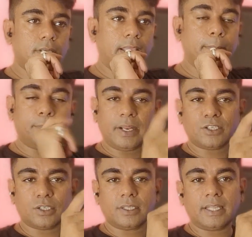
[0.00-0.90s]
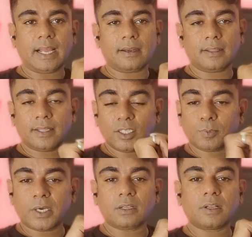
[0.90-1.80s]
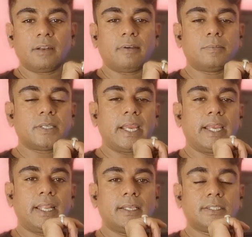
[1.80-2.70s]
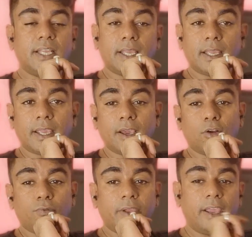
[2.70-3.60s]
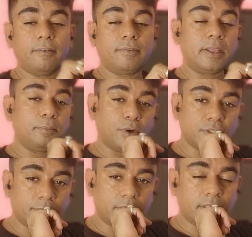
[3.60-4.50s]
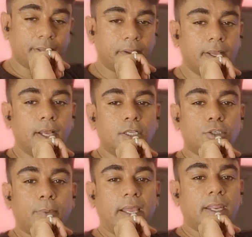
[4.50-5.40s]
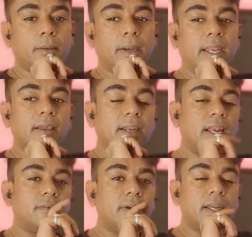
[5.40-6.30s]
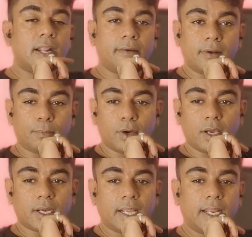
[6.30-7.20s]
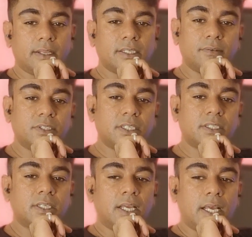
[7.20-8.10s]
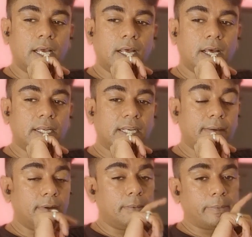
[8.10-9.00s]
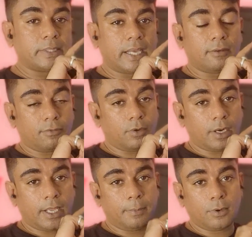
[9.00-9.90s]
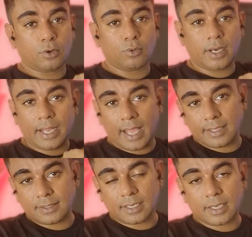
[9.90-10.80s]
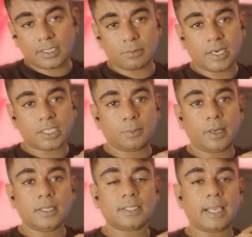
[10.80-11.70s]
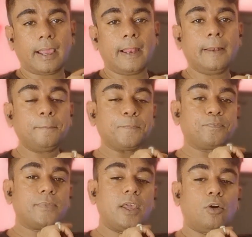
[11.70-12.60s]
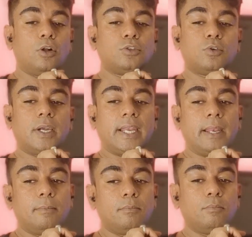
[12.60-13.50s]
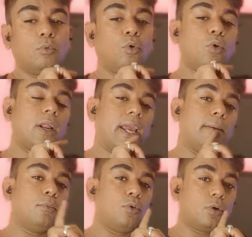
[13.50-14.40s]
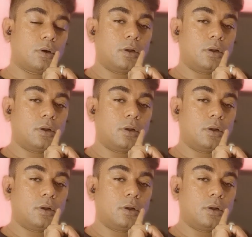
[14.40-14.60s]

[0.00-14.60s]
impression that this particular website is taking care of every possible thing. So by recommending relevant travel product and services, travel website were able to enhance the customer experience, and they also retained more and more